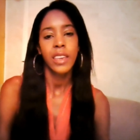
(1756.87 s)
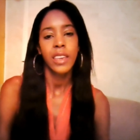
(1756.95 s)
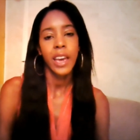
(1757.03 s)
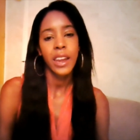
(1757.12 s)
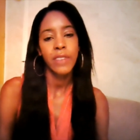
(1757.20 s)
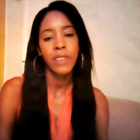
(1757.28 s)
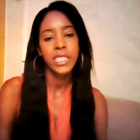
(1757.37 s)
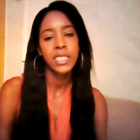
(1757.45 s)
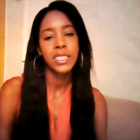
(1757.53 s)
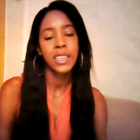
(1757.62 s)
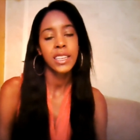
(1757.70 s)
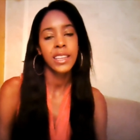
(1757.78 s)
kind of
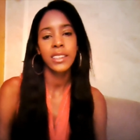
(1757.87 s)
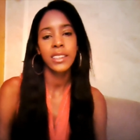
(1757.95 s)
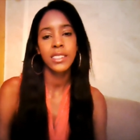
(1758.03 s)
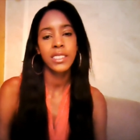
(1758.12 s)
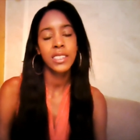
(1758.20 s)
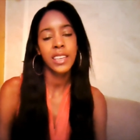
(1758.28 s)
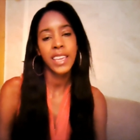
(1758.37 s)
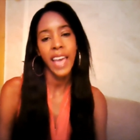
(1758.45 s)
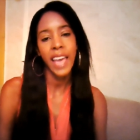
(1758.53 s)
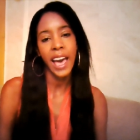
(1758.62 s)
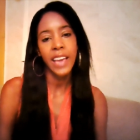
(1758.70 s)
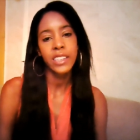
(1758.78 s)
just to
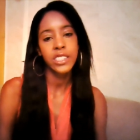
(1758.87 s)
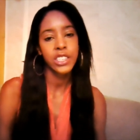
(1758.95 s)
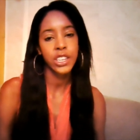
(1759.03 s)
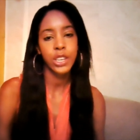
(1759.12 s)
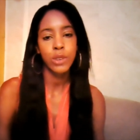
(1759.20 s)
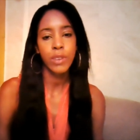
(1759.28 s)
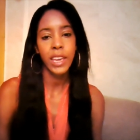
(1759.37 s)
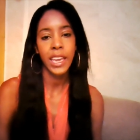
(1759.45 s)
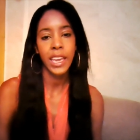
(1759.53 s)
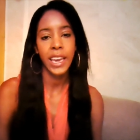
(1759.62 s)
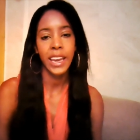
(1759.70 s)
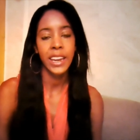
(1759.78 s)
get to.
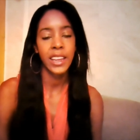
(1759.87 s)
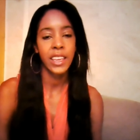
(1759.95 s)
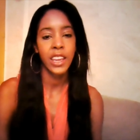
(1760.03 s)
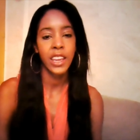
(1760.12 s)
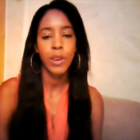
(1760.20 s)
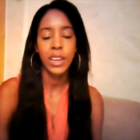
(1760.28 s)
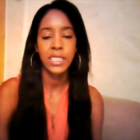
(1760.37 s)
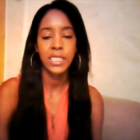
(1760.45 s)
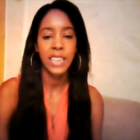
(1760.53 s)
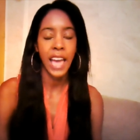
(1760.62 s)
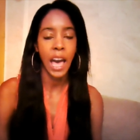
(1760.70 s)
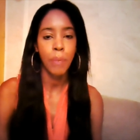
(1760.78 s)
And, you know, it
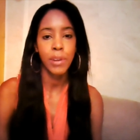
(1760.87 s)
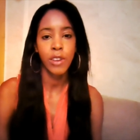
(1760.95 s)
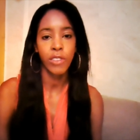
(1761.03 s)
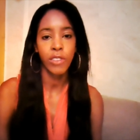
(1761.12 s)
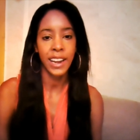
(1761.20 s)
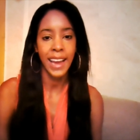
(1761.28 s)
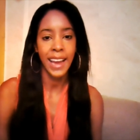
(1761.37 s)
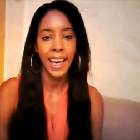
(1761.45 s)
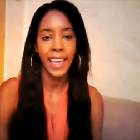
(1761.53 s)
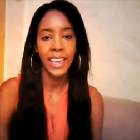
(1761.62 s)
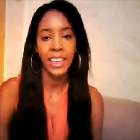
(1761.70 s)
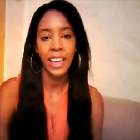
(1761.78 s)
doesn't happen
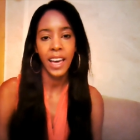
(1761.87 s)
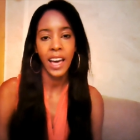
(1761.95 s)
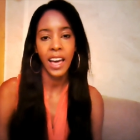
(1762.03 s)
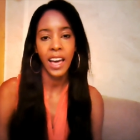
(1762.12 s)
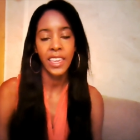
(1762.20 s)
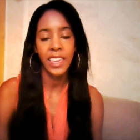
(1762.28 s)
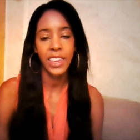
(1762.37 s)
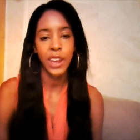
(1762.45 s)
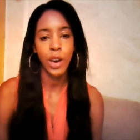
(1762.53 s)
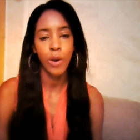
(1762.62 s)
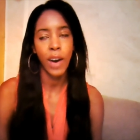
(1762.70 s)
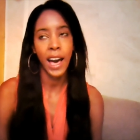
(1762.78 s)
overnight. You
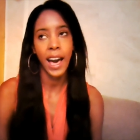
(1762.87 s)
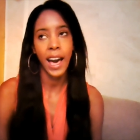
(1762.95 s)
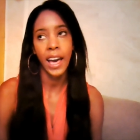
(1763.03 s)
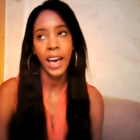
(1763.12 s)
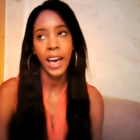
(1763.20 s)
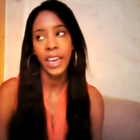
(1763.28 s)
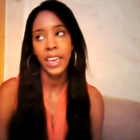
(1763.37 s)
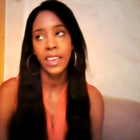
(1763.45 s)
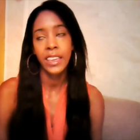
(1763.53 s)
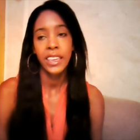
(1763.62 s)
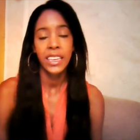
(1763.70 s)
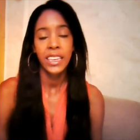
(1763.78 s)
know,
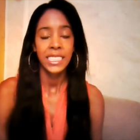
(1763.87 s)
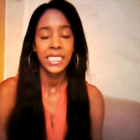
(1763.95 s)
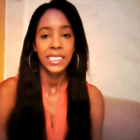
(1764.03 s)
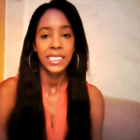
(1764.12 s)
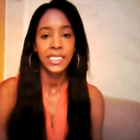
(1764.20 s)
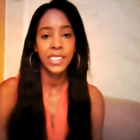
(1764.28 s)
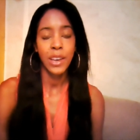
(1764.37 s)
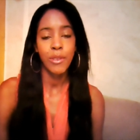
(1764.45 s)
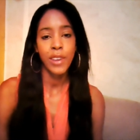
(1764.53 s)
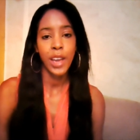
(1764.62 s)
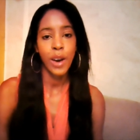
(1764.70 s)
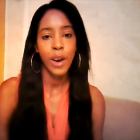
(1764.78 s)
I
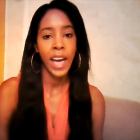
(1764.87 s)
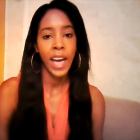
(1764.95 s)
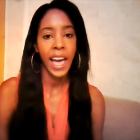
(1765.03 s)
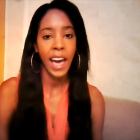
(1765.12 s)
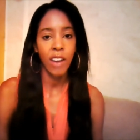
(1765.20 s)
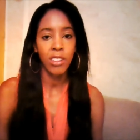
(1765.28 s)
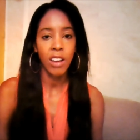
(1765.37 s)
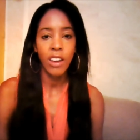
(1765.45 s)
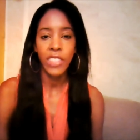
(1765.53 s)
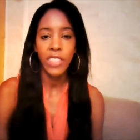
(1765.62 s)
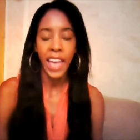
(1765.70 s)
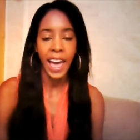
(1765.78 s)
don't know how
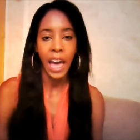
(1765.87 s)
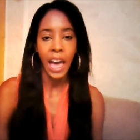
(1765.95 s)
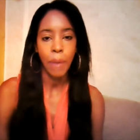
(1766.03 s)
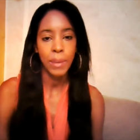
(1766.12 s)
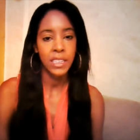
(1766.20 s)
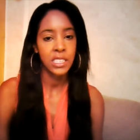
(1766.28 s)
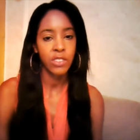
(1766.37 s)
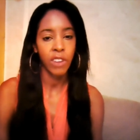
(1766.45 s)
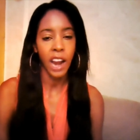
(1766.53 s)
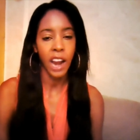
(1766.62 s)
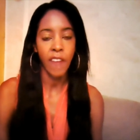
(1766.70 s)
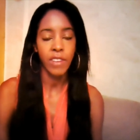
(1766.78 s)
long that happens
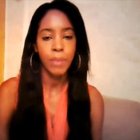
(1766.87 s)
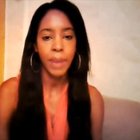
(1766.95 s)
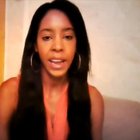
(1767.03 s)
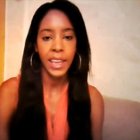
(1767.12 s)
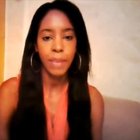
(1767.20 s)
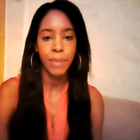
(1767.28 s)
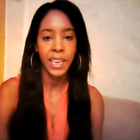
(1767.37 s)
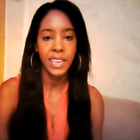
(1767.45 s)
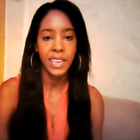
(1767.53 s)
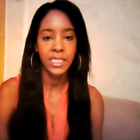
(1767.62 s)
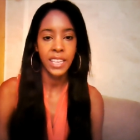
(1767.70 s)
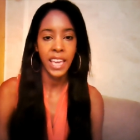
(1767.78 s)
for everybody,
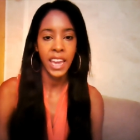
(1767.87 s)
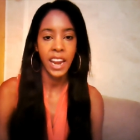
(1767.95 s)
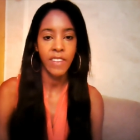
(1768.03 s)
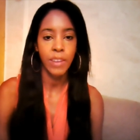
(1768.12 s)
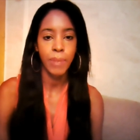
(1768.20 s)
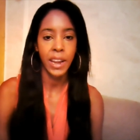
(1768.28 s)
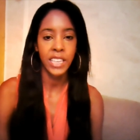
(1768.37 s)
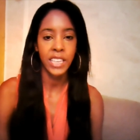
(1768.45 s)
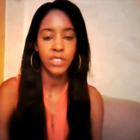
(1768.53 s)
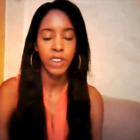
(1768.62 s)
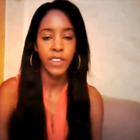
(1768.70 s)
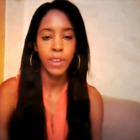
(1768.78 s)
because again,
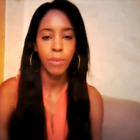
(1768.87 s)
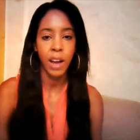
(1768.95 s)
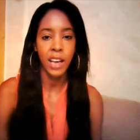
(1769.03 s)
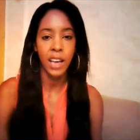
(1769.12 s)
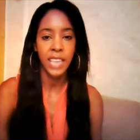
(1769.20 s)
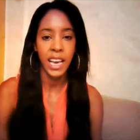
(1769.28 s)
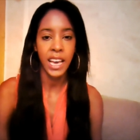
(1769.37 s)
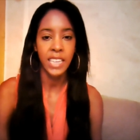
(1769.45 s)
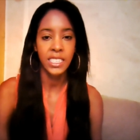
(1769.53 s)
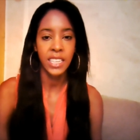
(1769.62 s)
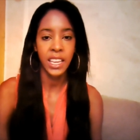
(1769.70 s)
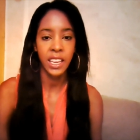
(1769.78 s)
everybody's grieving
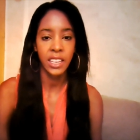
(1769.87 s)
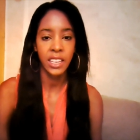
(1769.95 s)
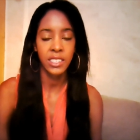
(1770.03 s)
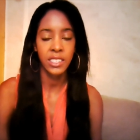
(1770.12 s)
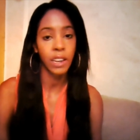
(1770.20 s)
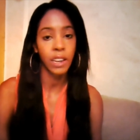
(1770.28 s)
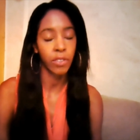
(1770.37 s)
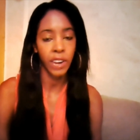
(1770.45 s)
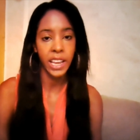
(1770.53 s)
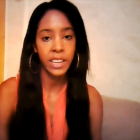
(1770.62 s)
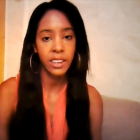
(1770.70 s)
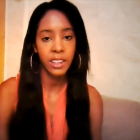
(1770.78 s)
process is
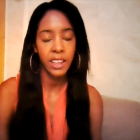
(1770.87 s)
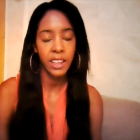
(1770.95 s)
different